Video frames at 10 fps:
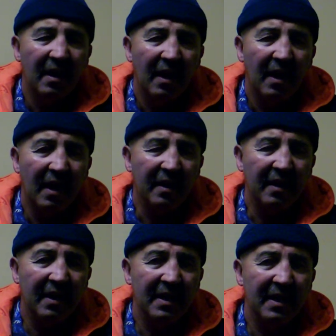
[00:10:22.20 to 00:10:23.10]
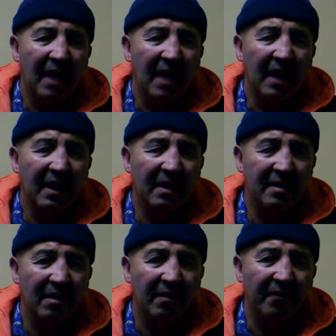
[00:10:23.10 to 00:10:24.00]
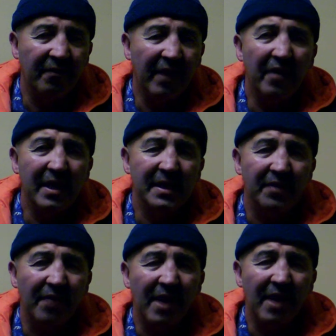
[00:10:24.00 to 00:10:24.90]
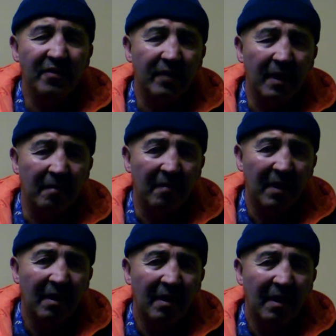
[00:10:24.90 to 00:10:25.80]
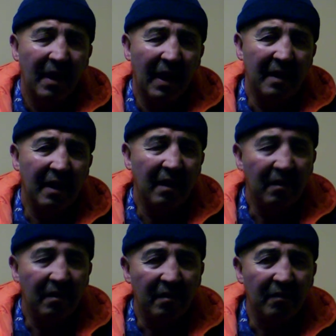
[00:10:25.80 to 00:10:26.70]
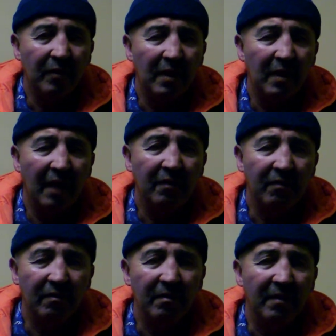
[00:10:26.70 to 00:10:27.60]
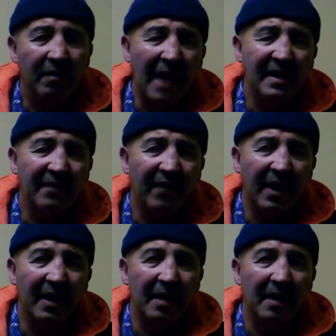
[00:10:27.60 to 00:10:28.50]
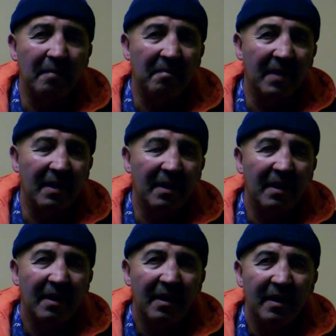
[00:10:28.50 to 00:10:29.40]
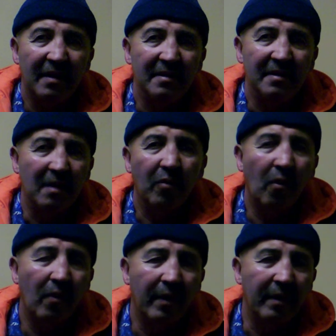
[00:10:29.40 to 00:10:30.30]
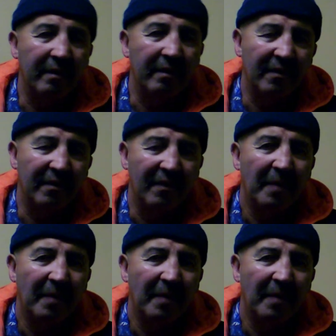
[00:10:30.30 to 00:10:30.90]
and these ideas are very strange to them, and they would like to classify them in some corner, you know.